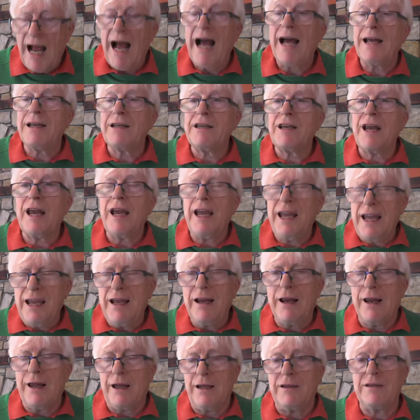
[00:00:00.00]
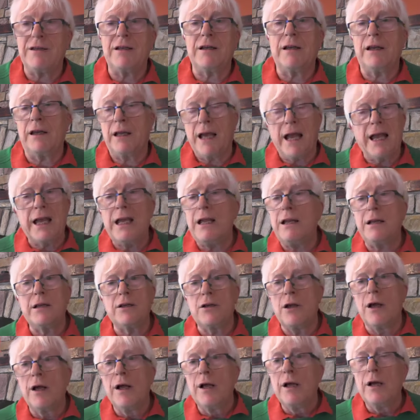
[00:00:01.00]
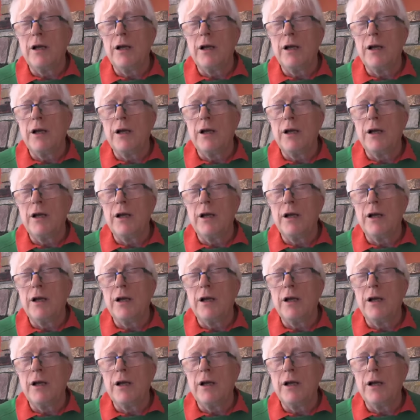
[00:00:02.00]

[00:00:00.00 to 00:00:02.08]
and heal it and gain.